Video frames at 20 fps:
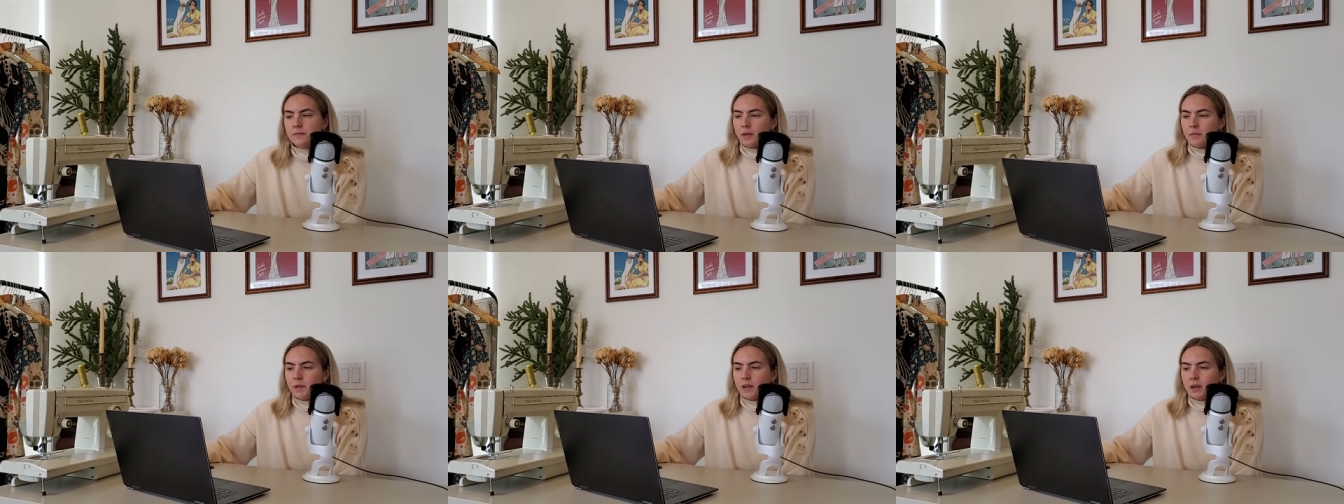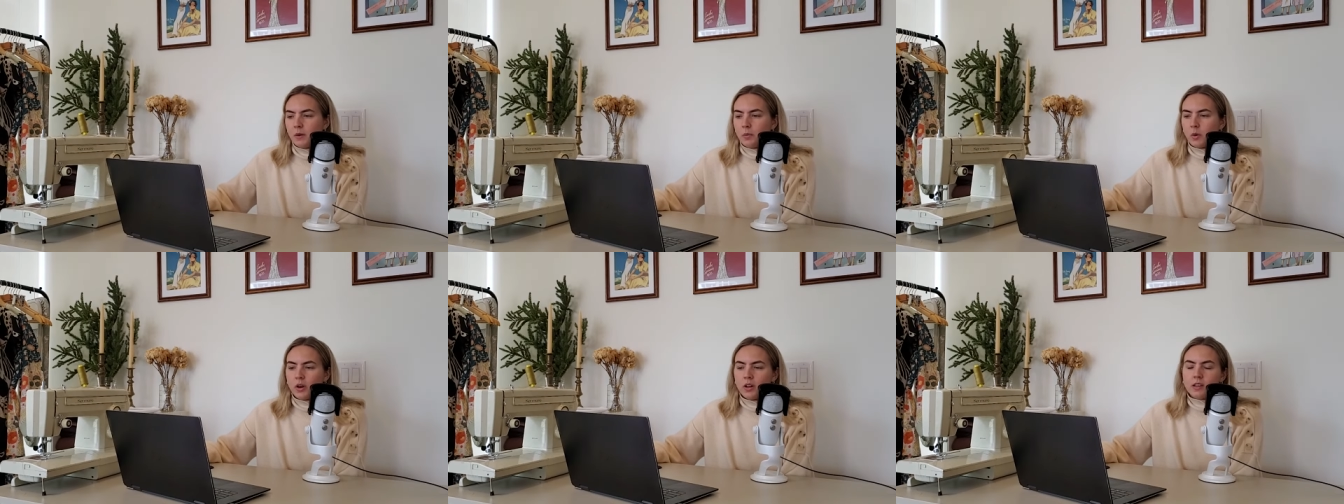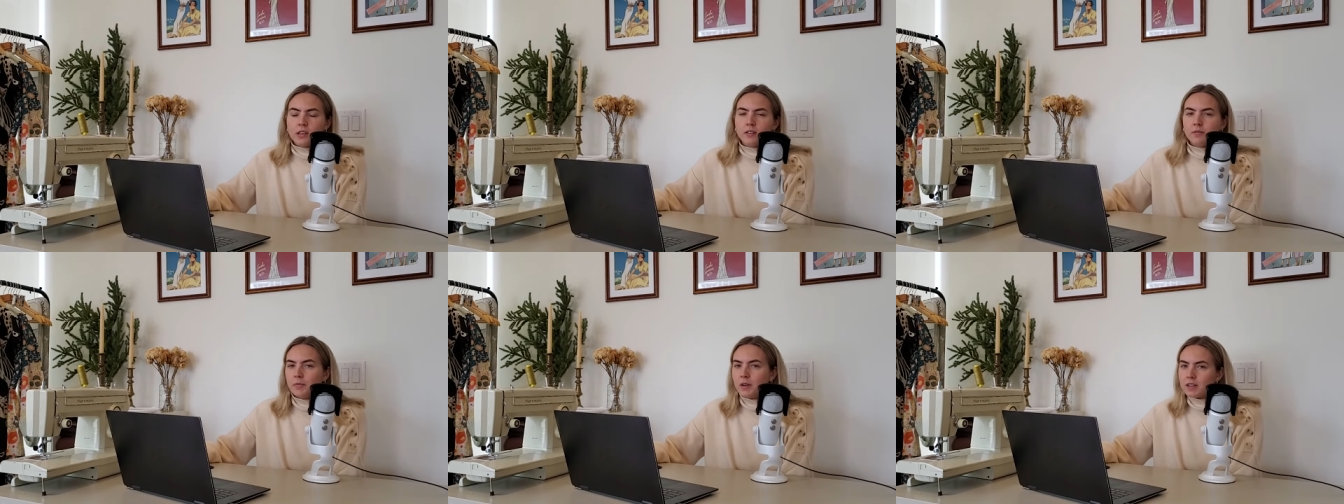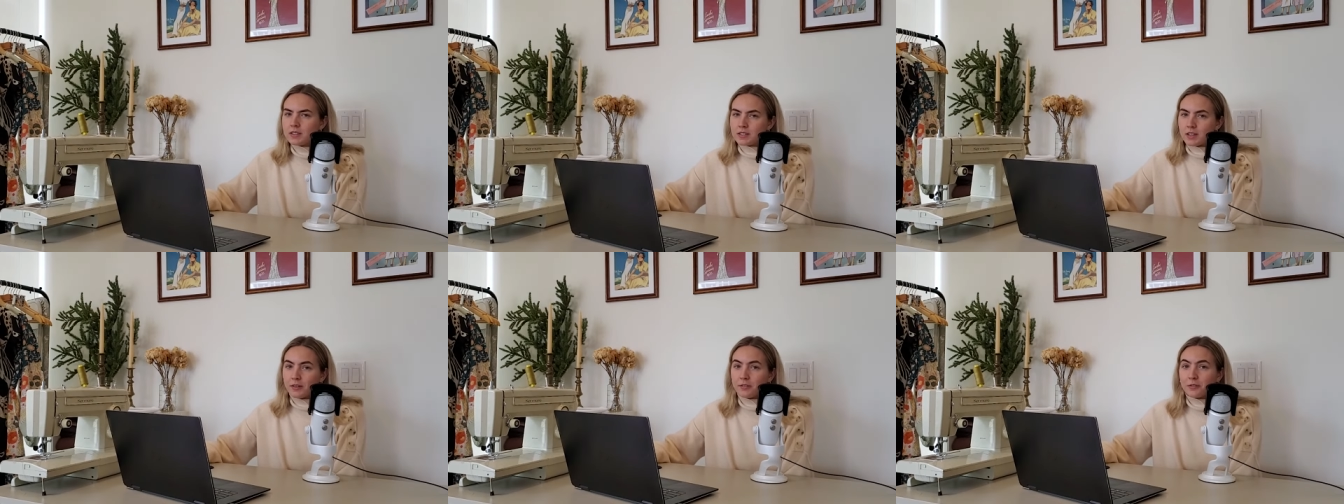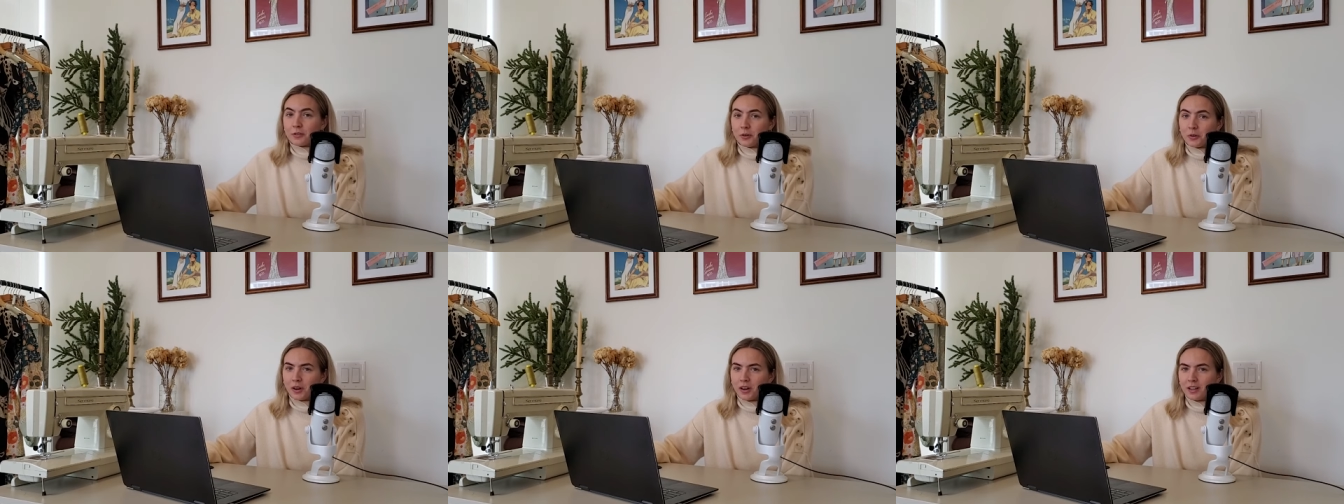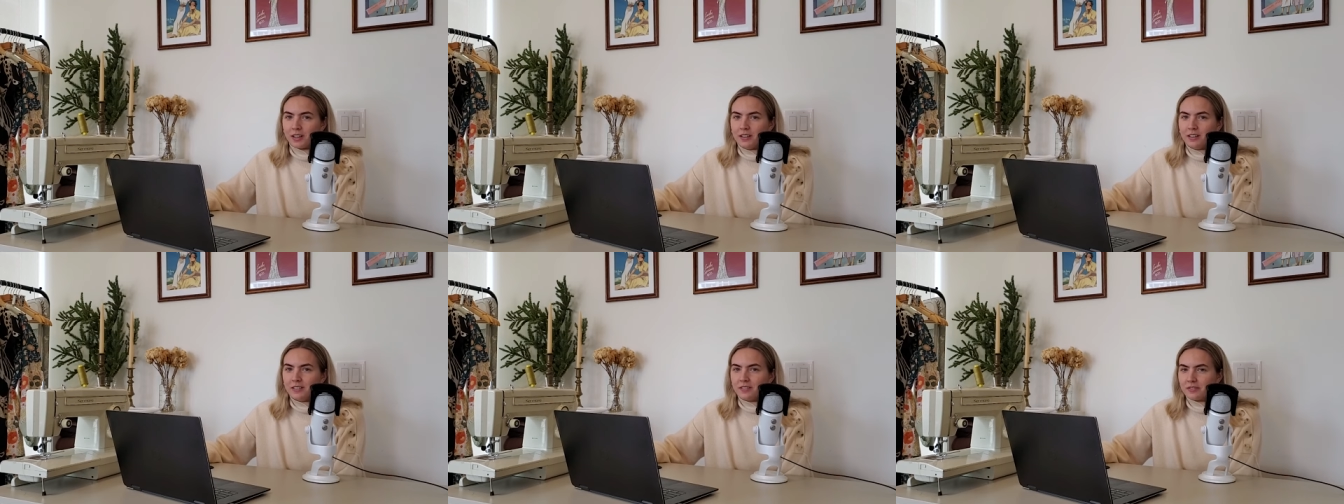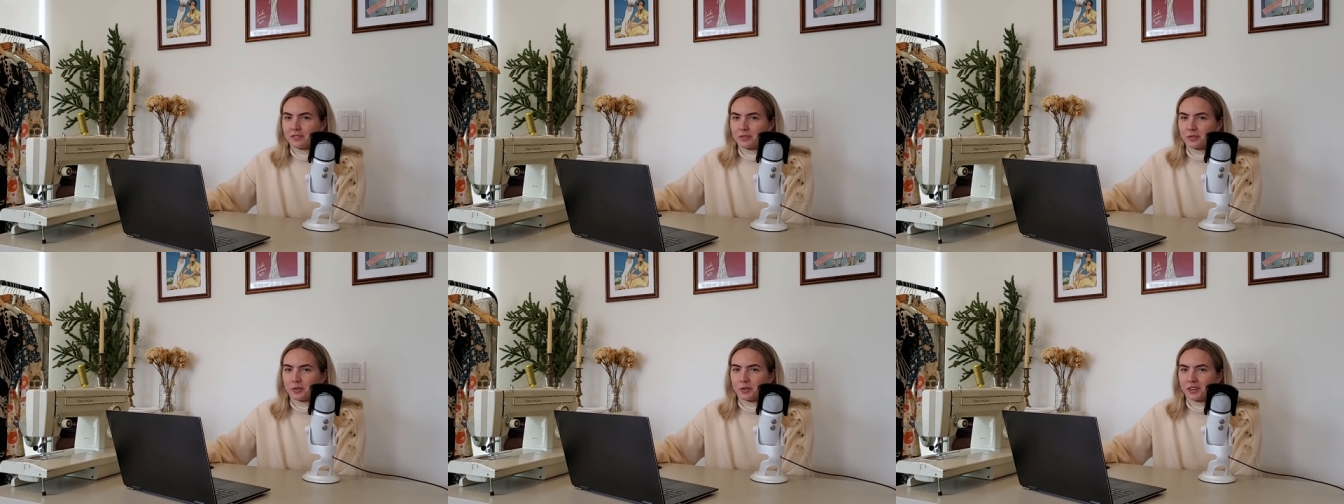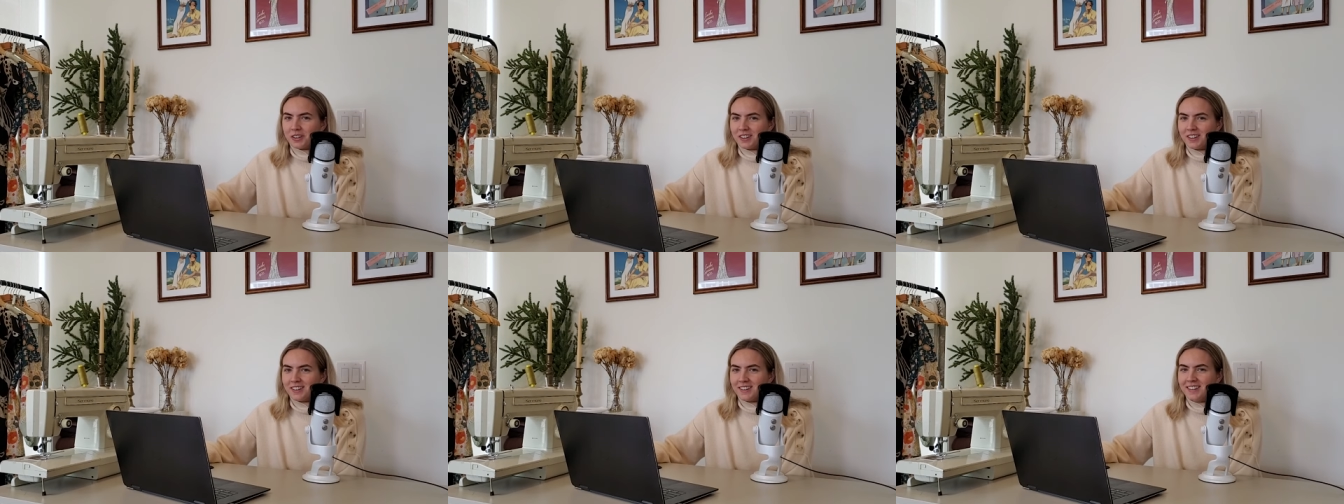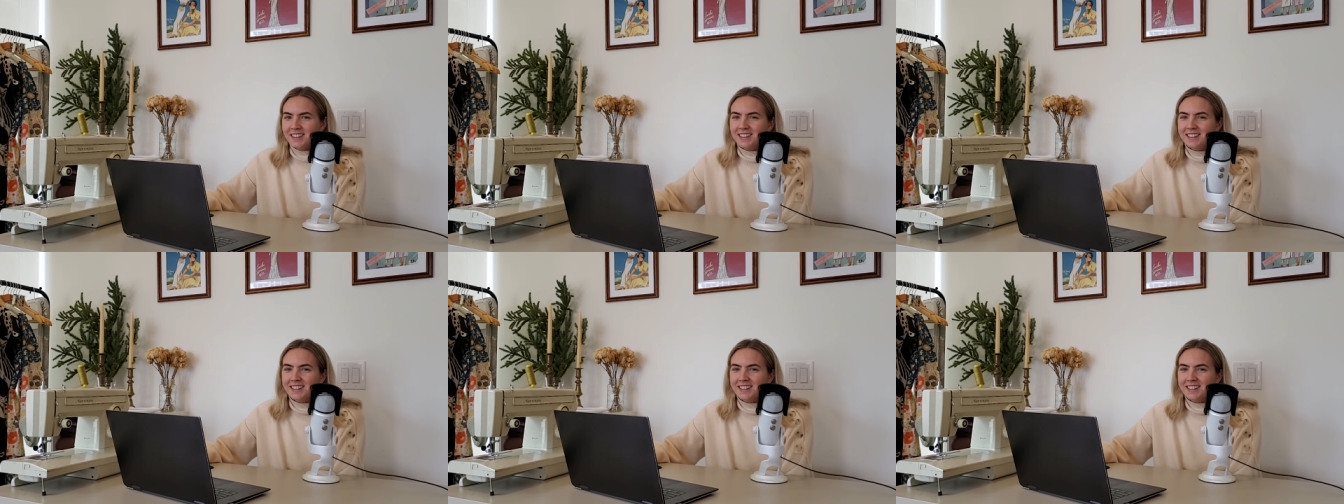I mean, I want to give myself credit for